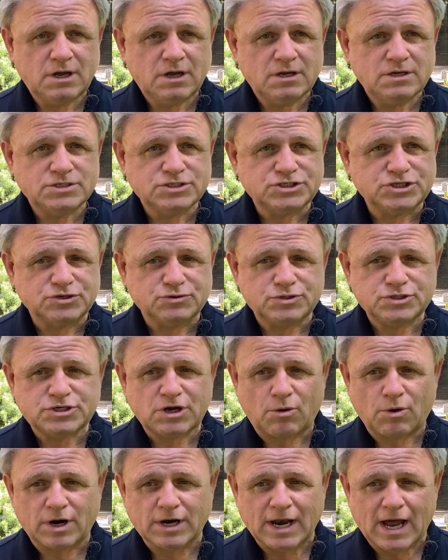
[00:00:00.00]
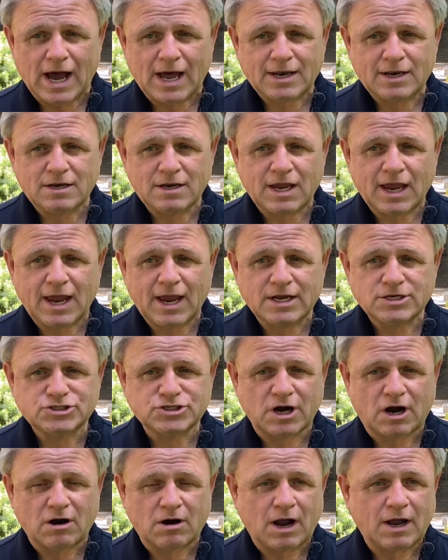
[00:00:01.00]
Students who are not
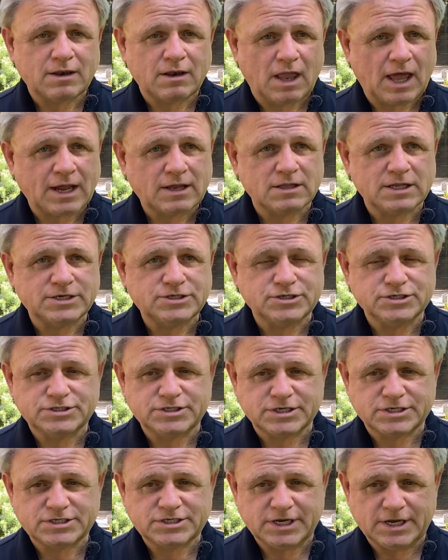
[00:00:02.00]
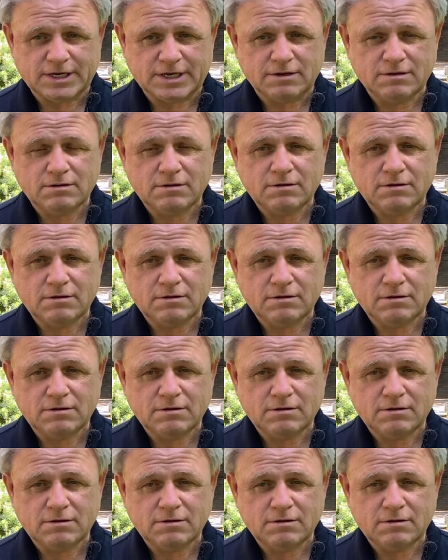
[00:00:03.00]
engaged are unlikely to succeed.